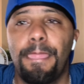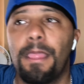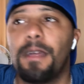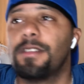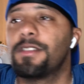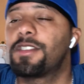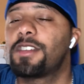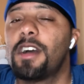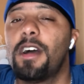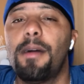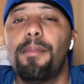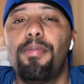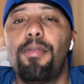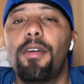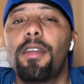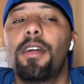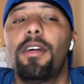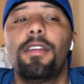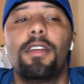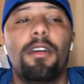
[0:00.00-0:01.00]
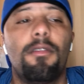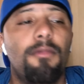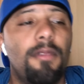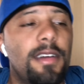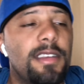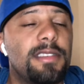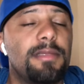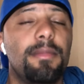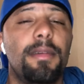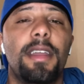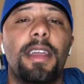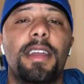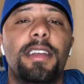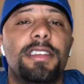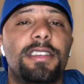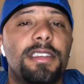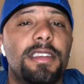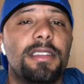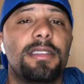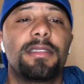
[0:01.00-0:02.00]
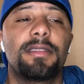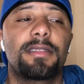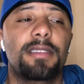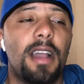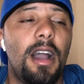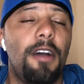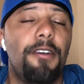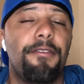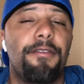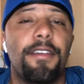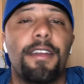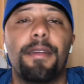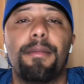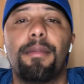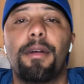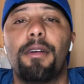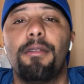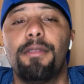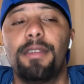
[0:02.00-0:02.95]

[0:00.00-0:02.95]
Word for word: Shawn Porter on your resume ain't shit to scoff at, bro.